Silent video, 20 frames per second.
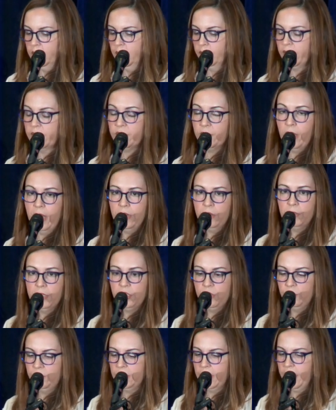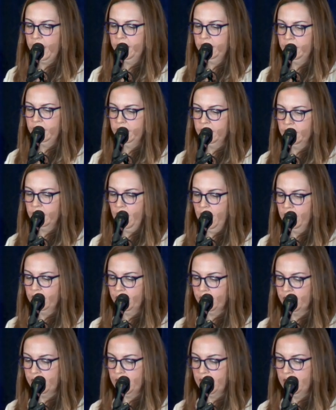Okay, so how do we do that in
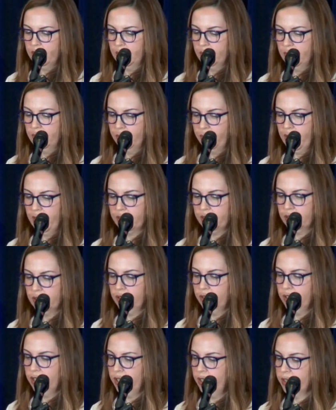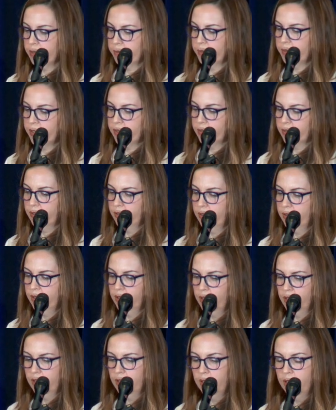concrete, practical terms?
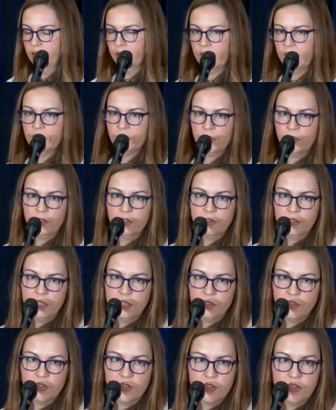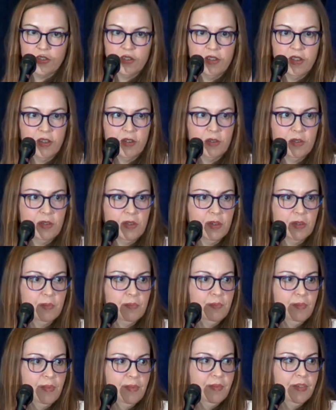Okay, so here's the, the,
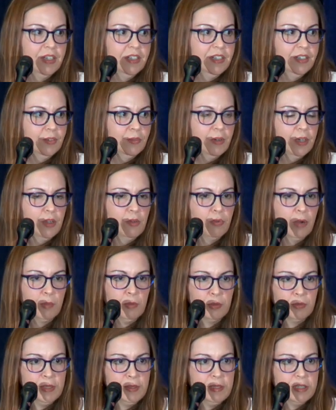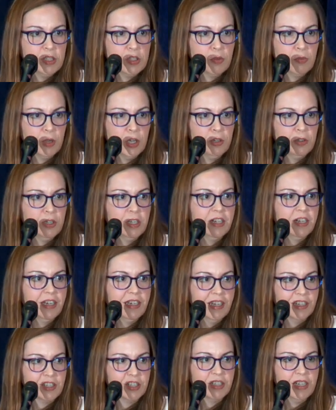where the rubber meets the road, and I
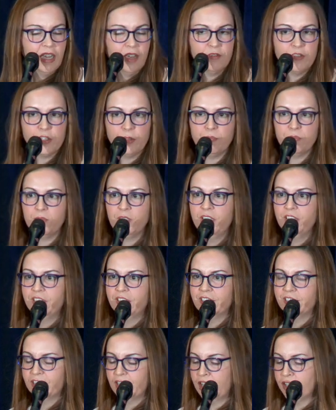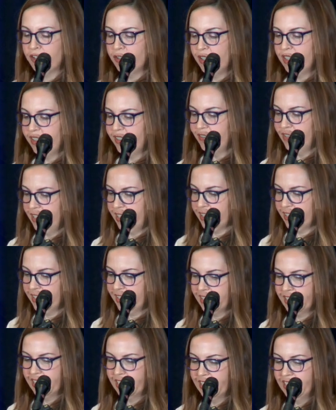actually have some concrete
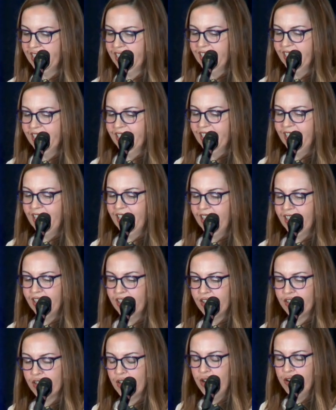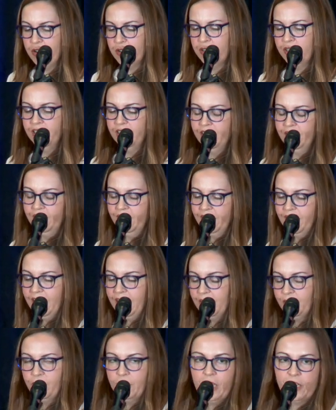advice. Uh, so
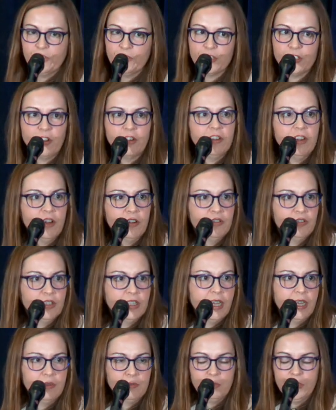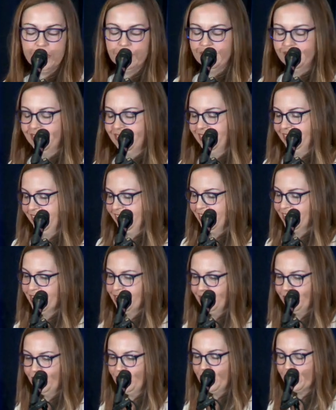uh, philosophers aren't known for that, but
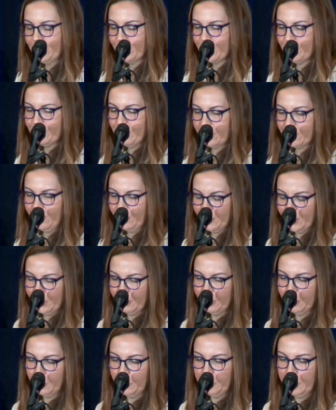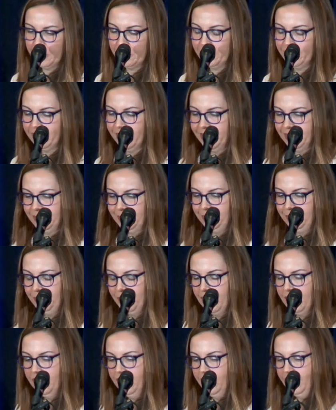philosophers of technology are a little better at that.
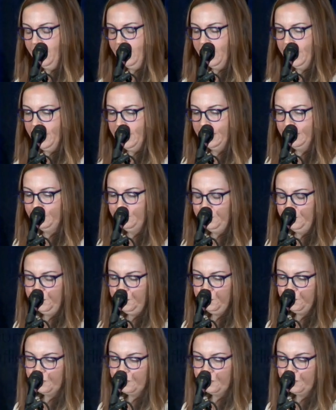Um,